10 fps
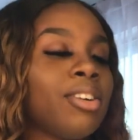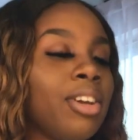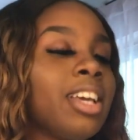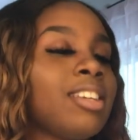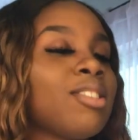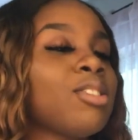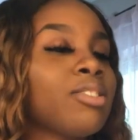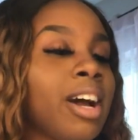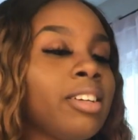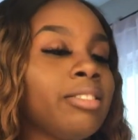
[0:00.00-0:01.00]
Okay, so
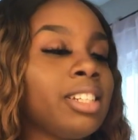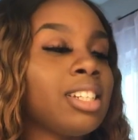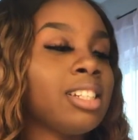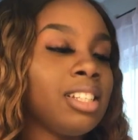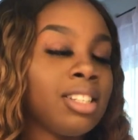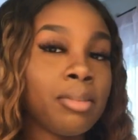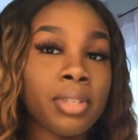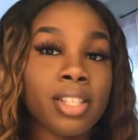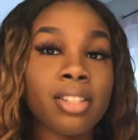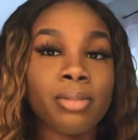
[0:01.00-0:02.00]
it's Roddy Ricch and DJ
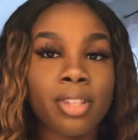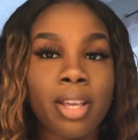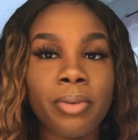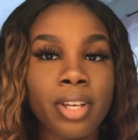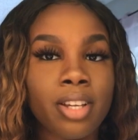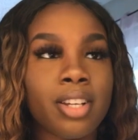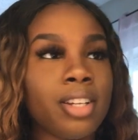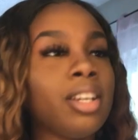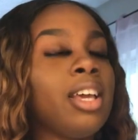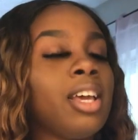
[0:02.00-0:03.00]
Mustard when they were younger,